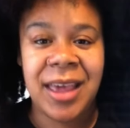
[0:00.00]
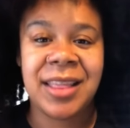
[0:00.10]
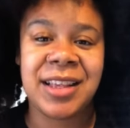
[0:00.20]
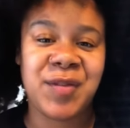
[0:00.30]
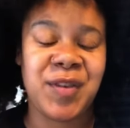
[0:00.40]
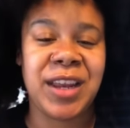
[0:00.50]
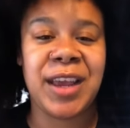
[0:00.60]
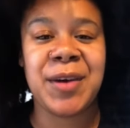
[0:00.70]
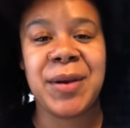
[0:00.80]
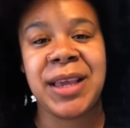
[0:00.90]
this
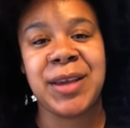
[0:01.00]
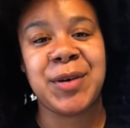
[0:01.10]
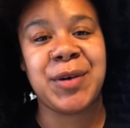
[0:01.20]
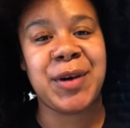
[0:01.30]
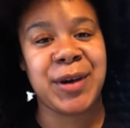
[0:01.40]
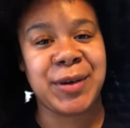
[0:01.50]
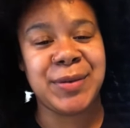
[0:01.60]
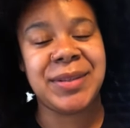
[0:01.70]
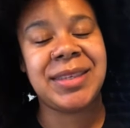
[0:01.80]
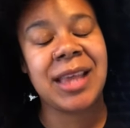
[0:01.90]
video in your
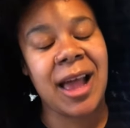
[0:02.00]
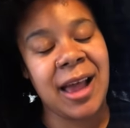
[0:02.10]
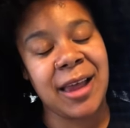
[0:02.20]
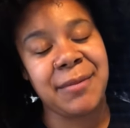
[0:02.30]
own time.